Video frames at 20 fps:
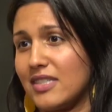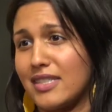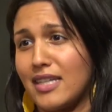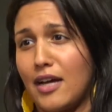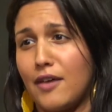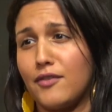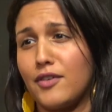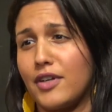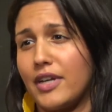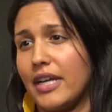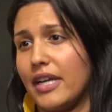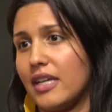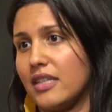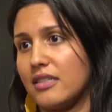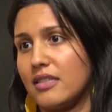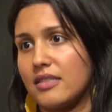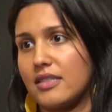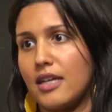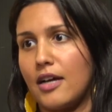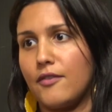
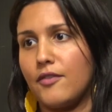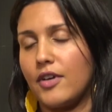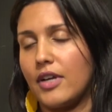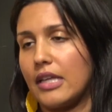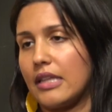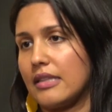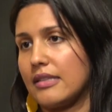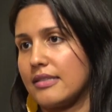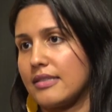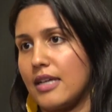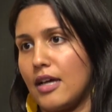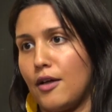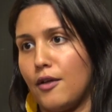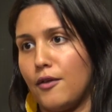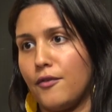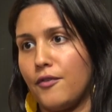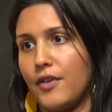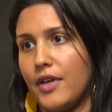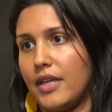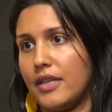discovery, discovering the
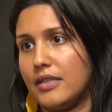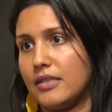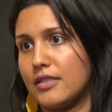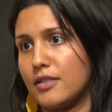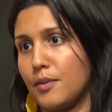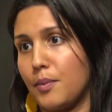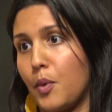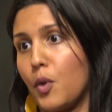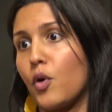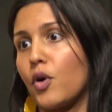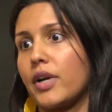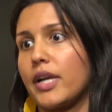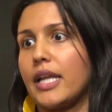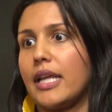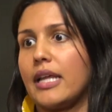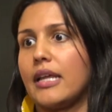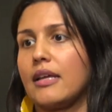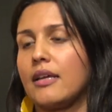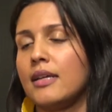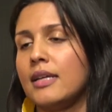self, and
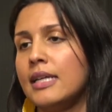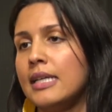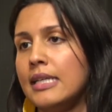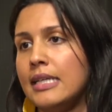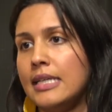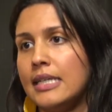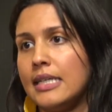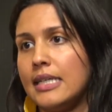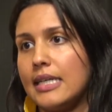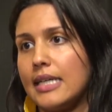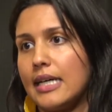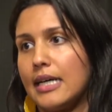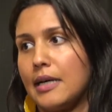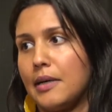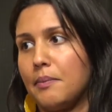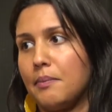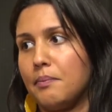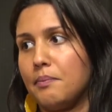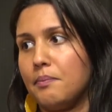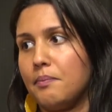supporting
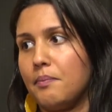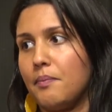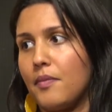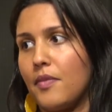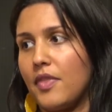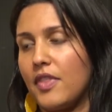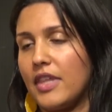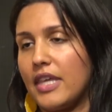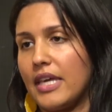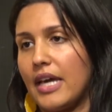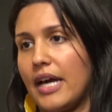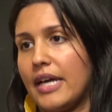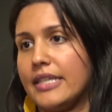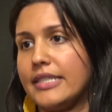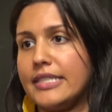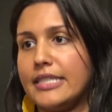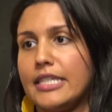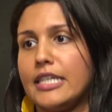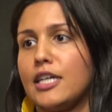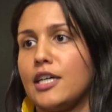um, the
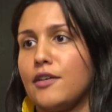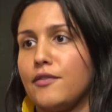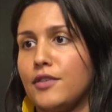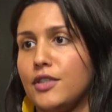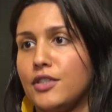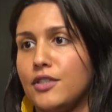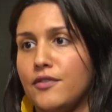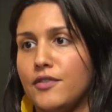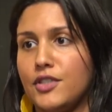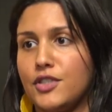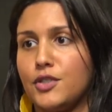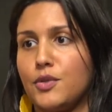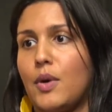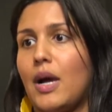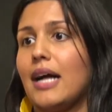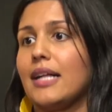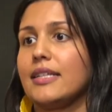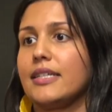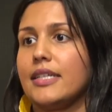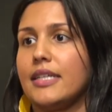idea of
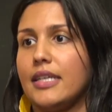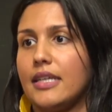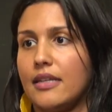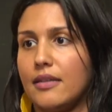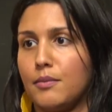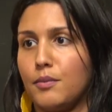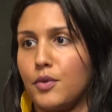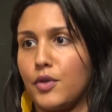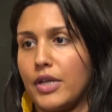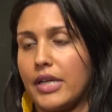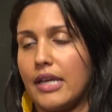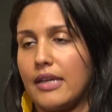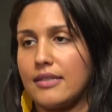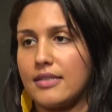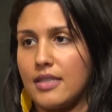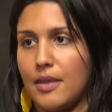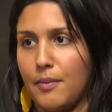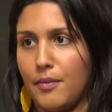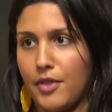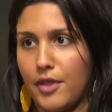individuality and bringing
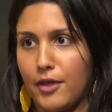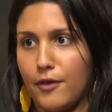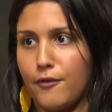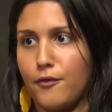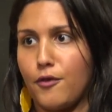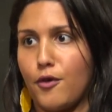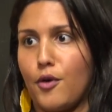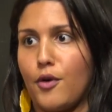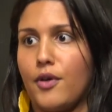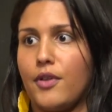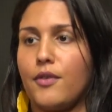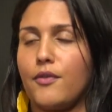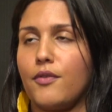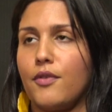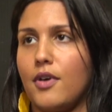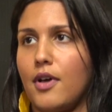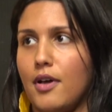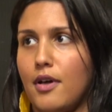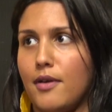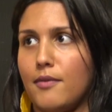something for,
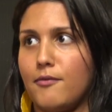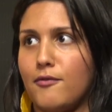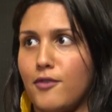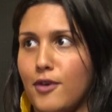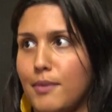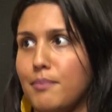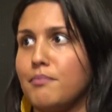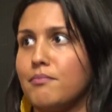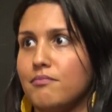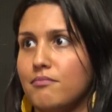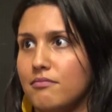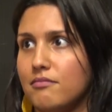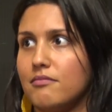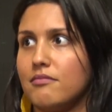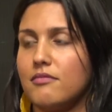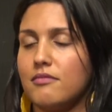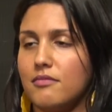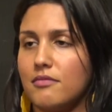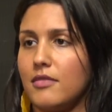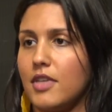uh, from
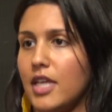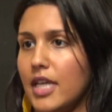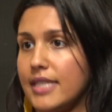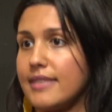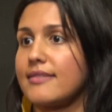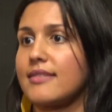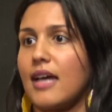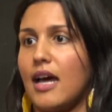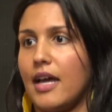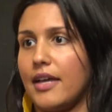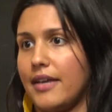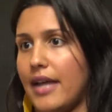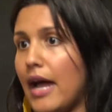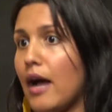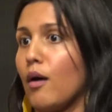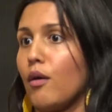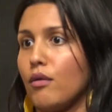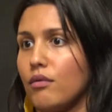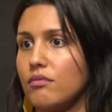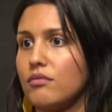inside
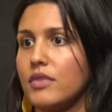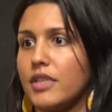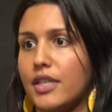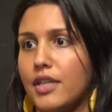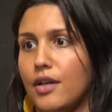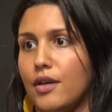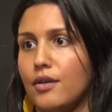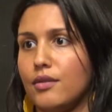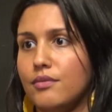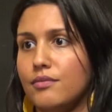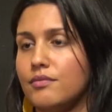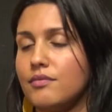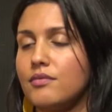out, you know.